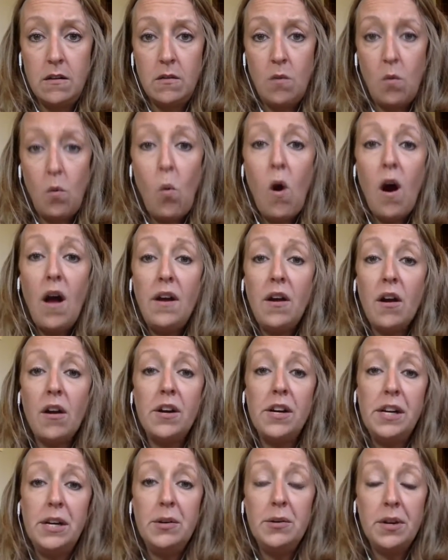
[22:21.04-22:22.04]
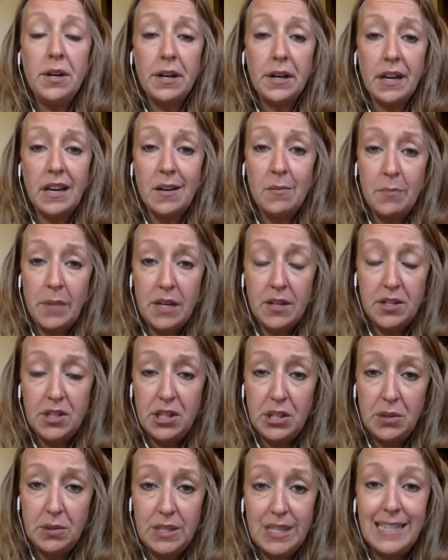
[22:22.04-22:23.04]
what are you going to commit
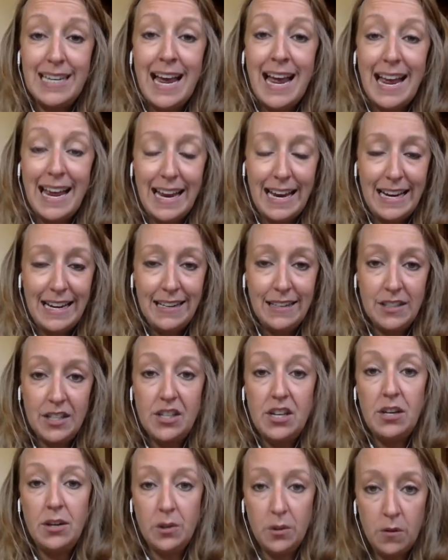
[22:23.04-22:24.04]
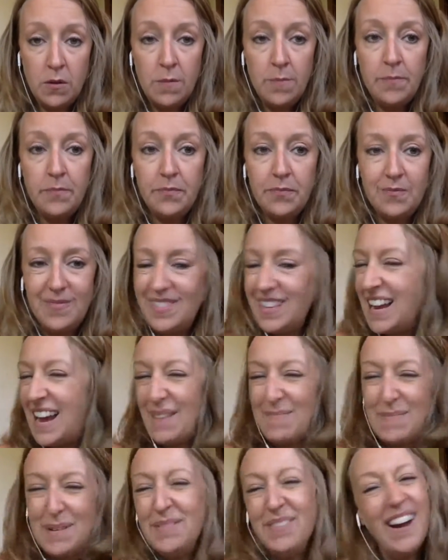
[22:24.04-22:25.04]
to today to do?
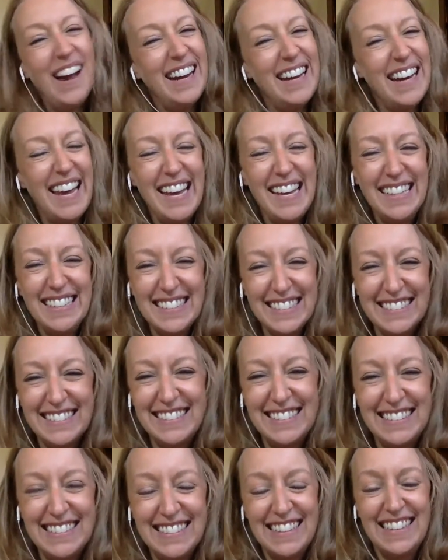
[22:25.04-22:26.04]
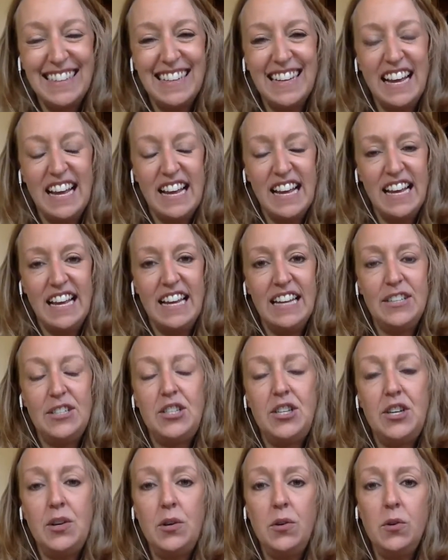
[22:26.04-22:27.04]
Happy Friday.
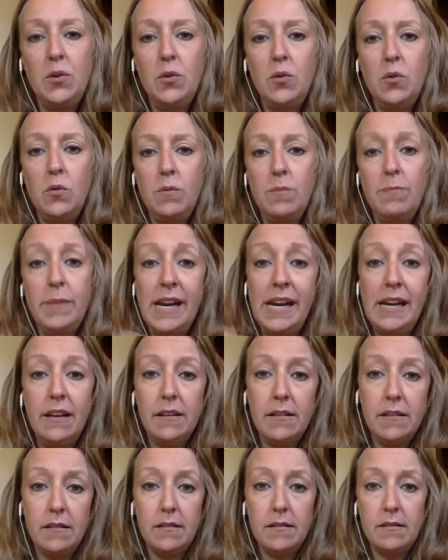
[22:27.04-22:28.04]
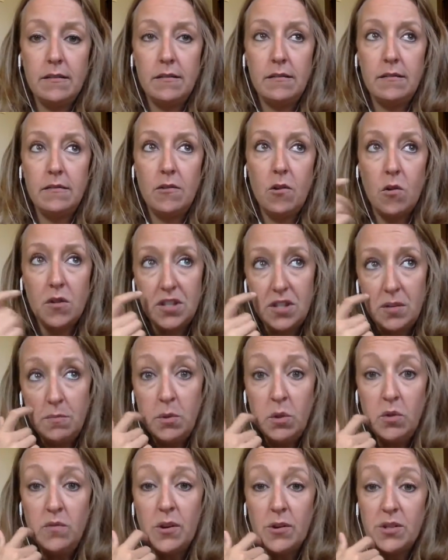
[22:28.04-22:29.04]
To meet or to
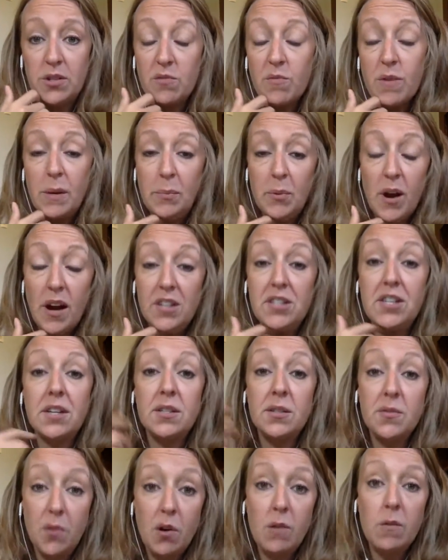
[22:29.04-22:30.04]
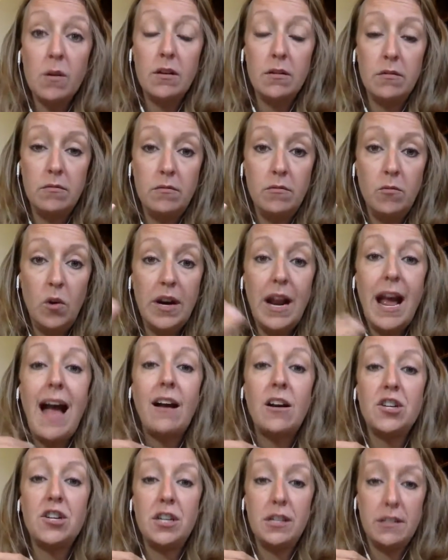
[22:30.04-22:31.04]
move those 3 projects forward. What
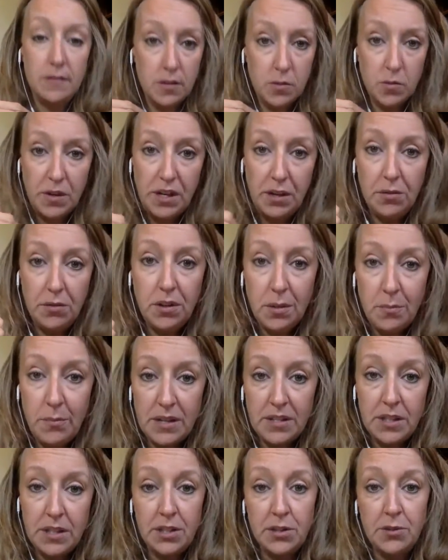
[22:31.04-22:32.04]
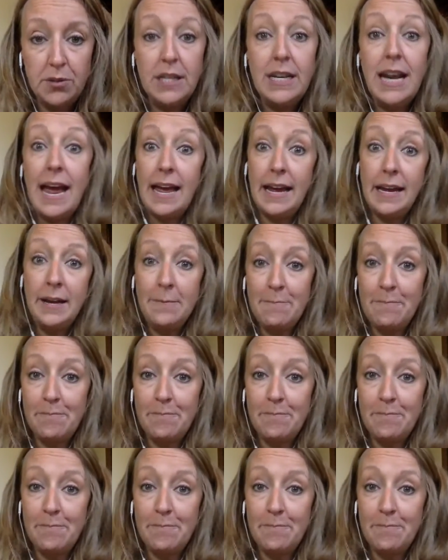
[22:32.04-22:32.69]
actions will you commit to do today